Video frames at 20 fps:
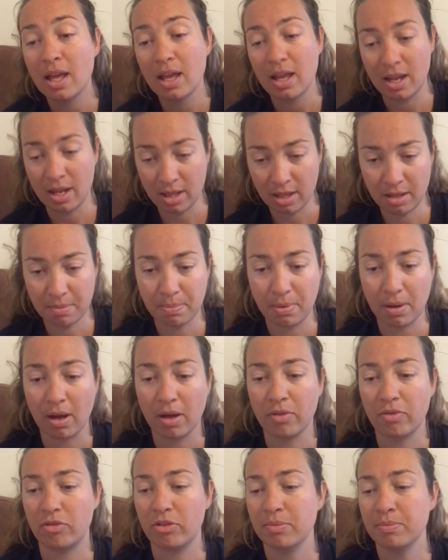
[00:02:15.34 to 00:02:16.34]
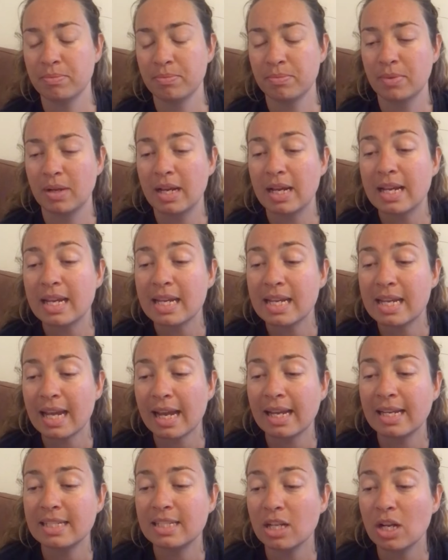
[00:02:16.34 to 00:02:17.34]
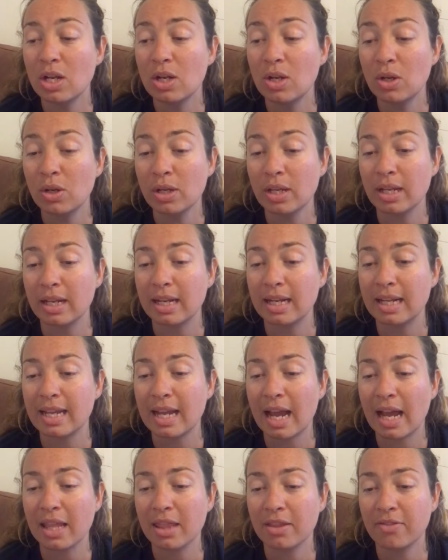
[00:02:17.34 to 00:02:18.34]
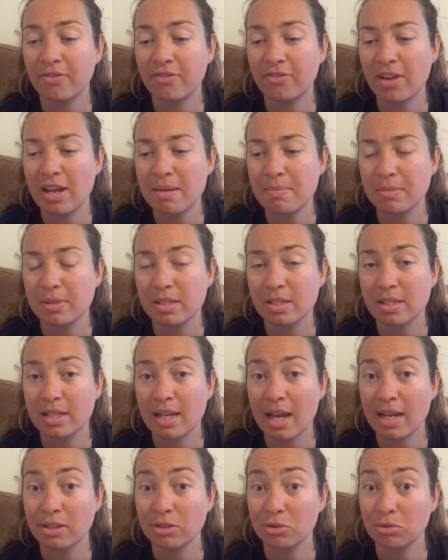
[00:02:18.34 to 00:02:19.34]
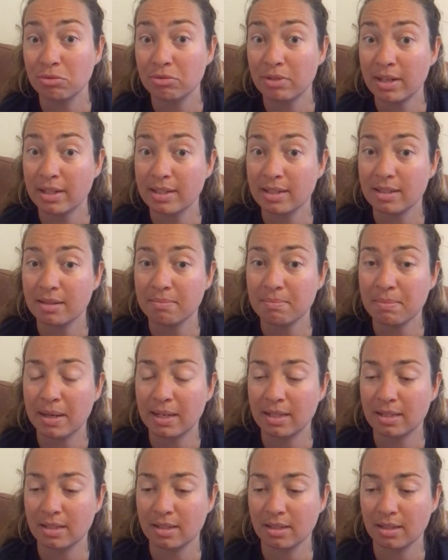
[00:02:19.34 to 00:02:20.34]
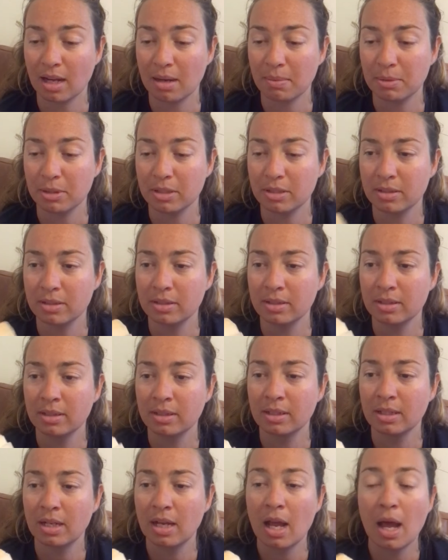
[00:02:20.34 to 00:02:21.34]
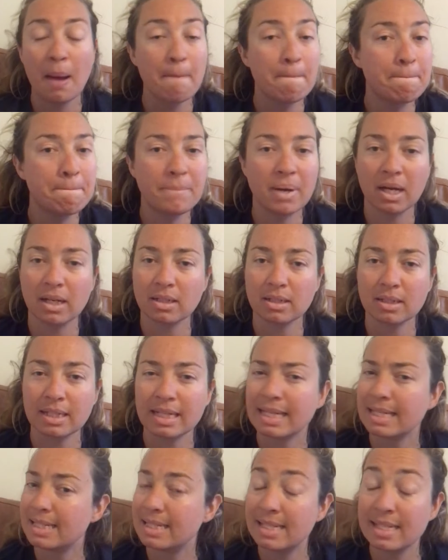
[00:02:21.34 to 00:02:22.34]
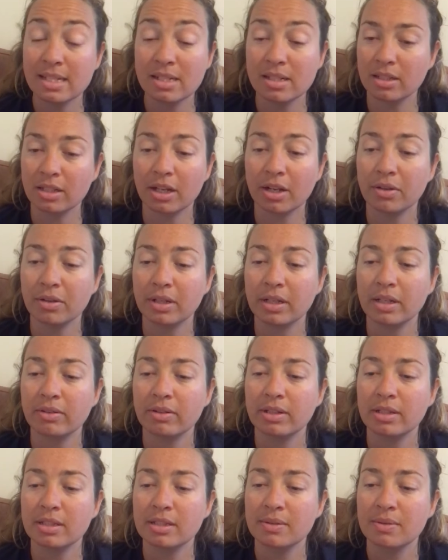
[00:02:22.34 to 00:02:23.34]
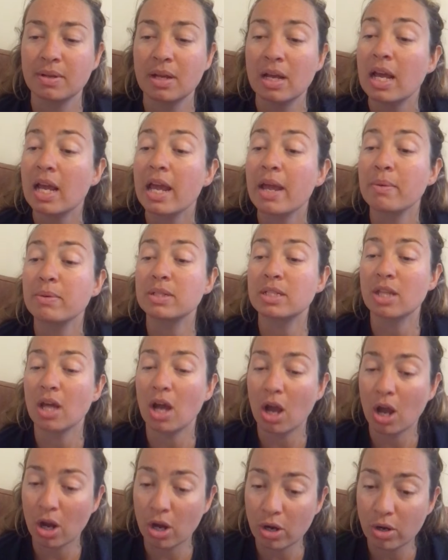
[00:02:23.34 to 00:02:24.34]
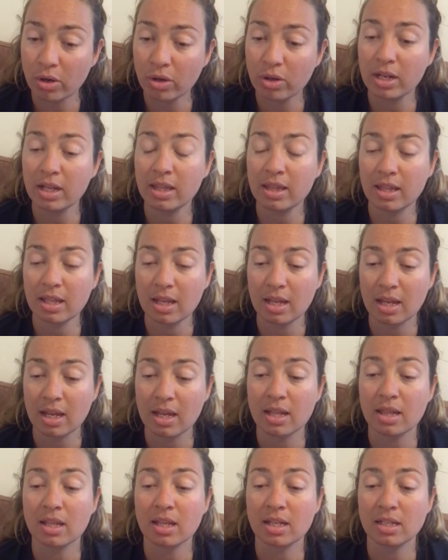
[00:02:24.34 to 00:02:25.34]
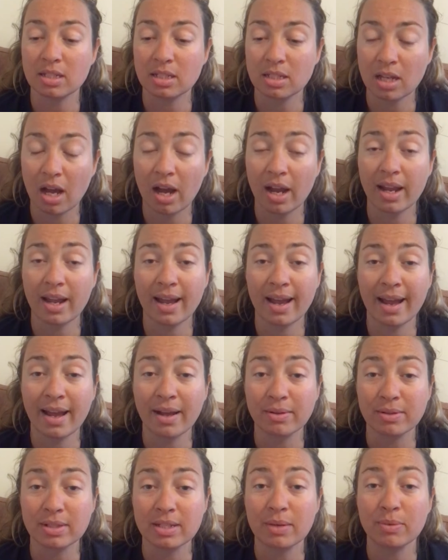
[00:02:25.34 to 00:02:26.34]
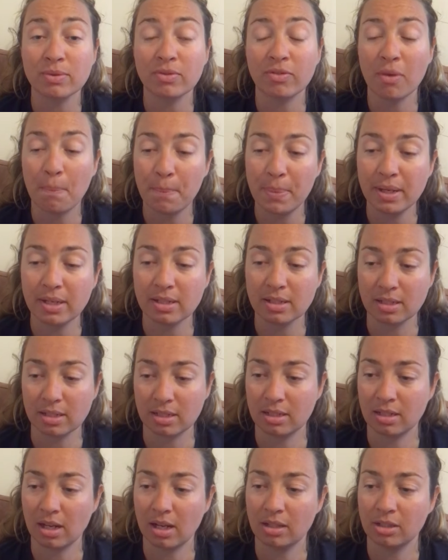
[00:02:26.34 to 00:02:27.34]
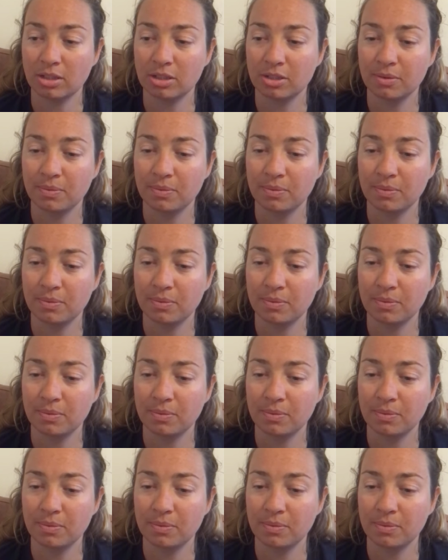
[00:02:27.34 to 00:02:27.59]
In the bathroom, he gazed longingly at the famous and dreaded medicine cupboard. But he didn't go near it. It was the only thing in the entire house he was forbidden to touch.